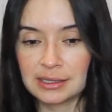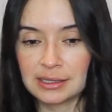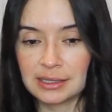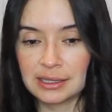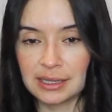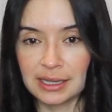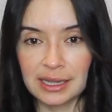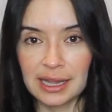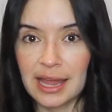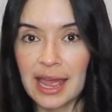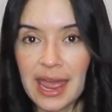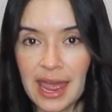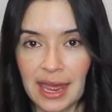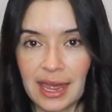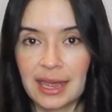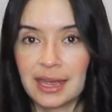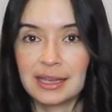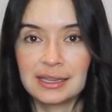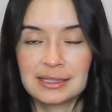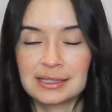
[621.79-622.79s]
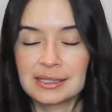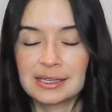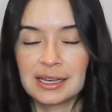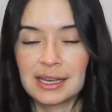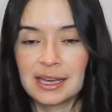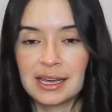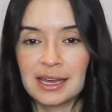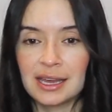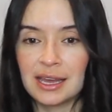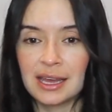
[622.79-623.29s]
legs,
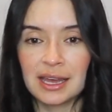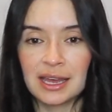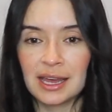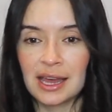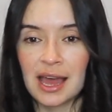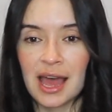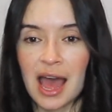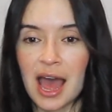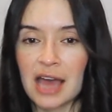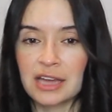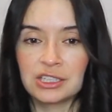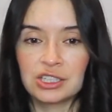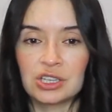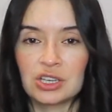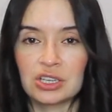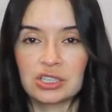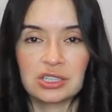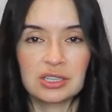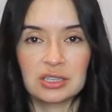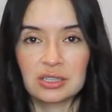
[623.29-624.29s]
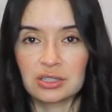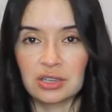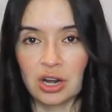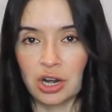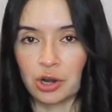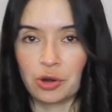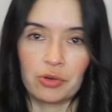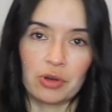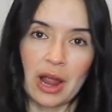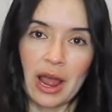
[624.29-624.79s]
I just
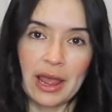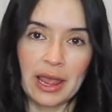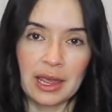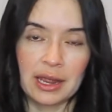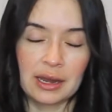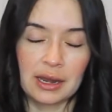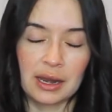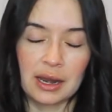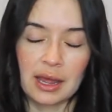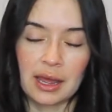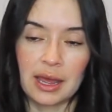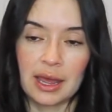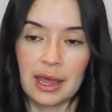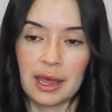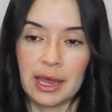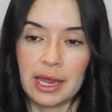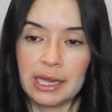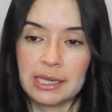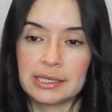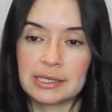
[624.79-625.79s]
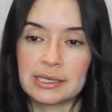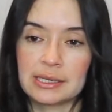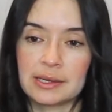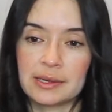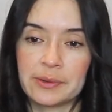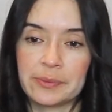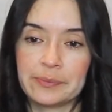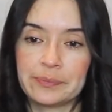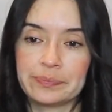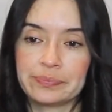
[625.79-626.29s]
start crying, and
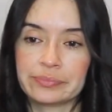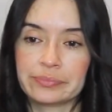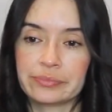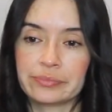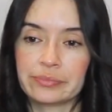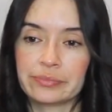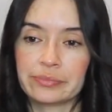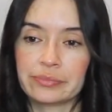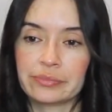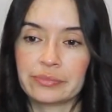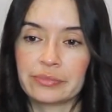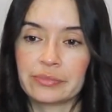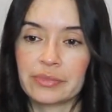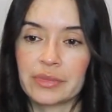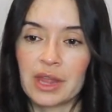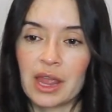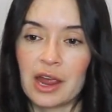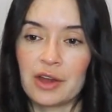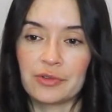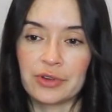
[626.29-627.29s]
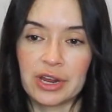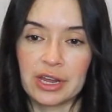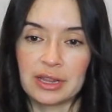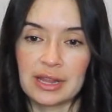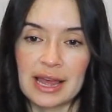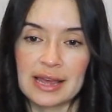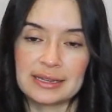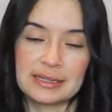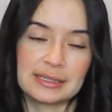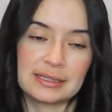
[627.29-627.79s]
I
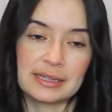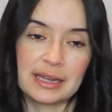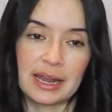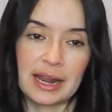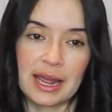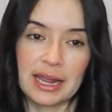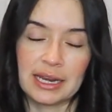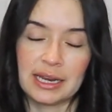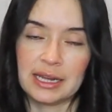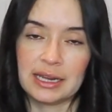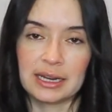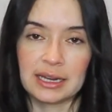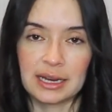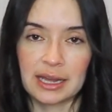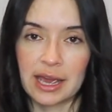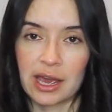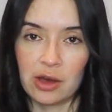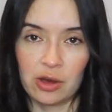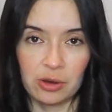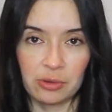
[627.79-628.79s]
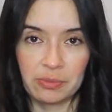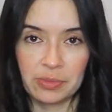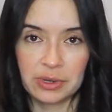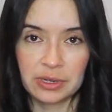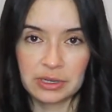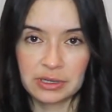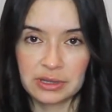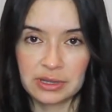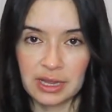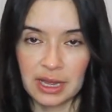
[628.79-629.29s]
realized that I needed help,
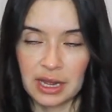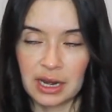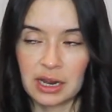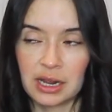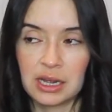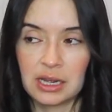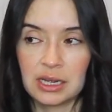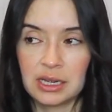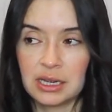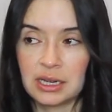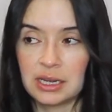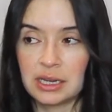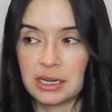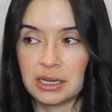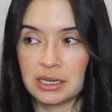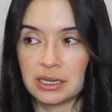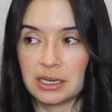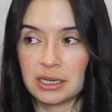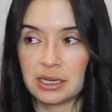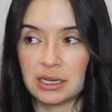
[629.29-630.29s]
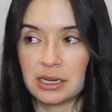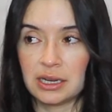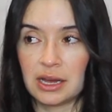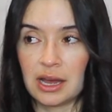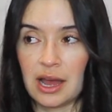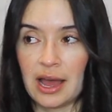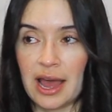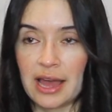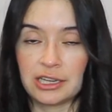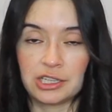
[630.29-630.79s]
that
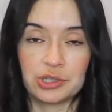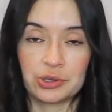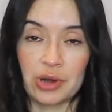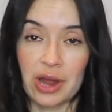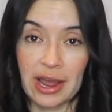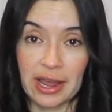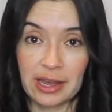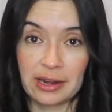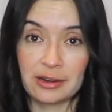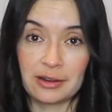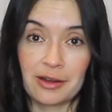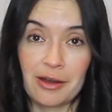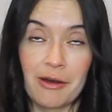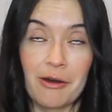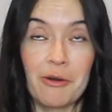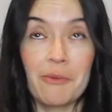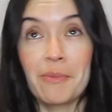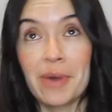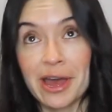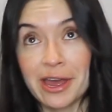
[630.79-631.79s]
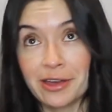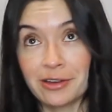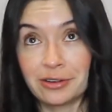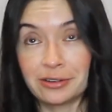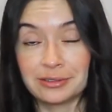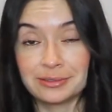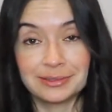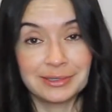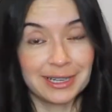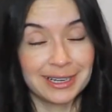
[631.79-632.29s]
I tried on my
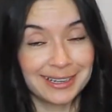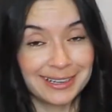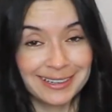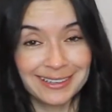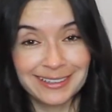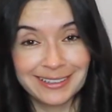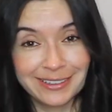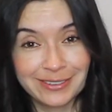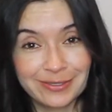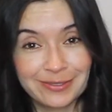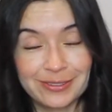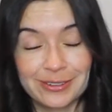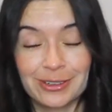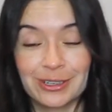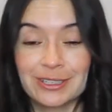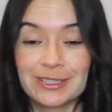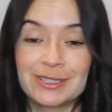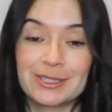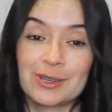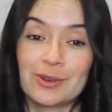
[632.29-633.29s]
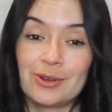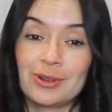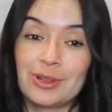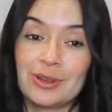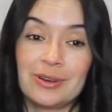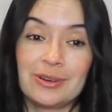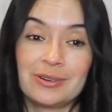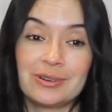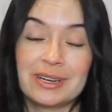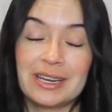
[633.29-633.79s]
own for so
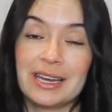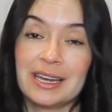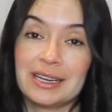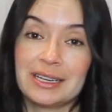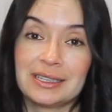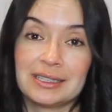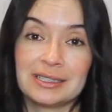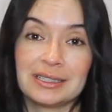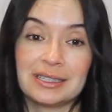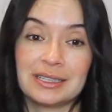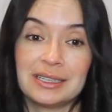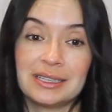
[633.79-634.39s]
long and